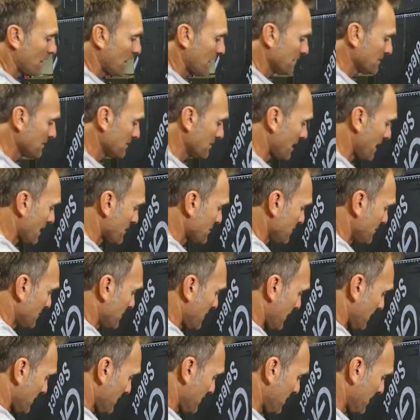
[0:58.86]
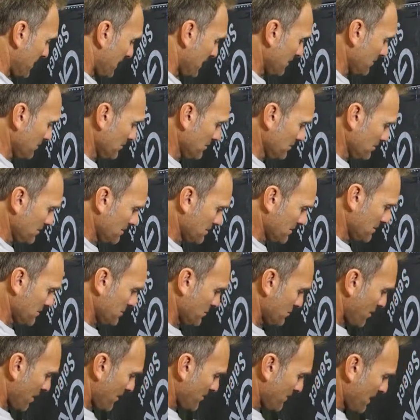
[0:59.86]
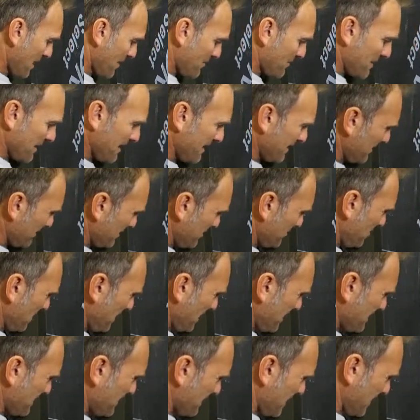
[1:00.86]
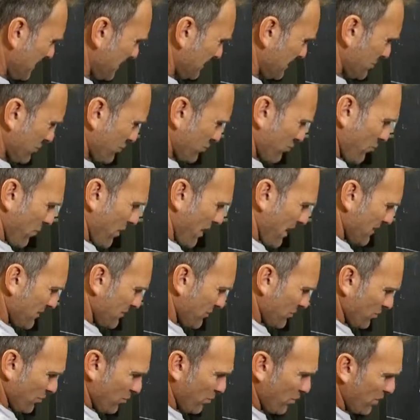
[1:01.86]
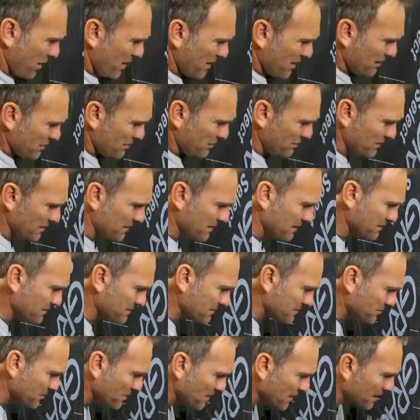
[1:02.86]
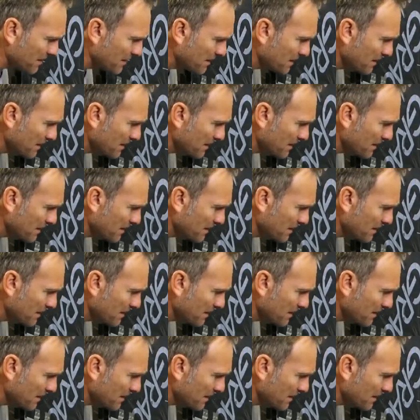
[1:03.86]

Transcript: mind, they'll actually take a panel, drop that panel in place, get it to right to where you need it to be.